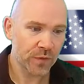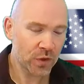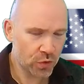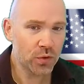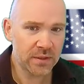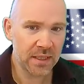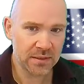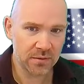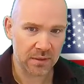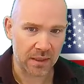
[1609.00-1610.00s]
could they
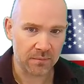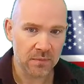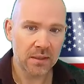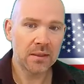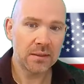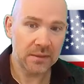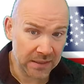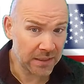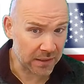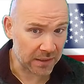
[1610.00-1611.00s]
do that?
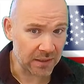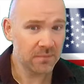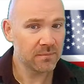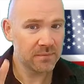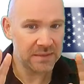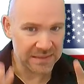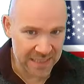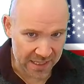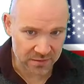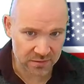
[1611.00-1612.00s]
Legally,
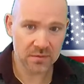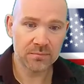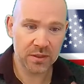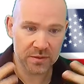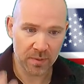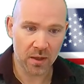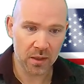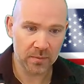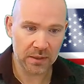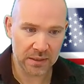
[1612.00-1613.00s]
yes, because
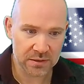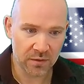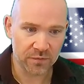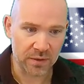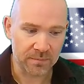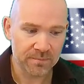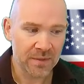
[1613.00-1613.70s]
Parliament is sovereign.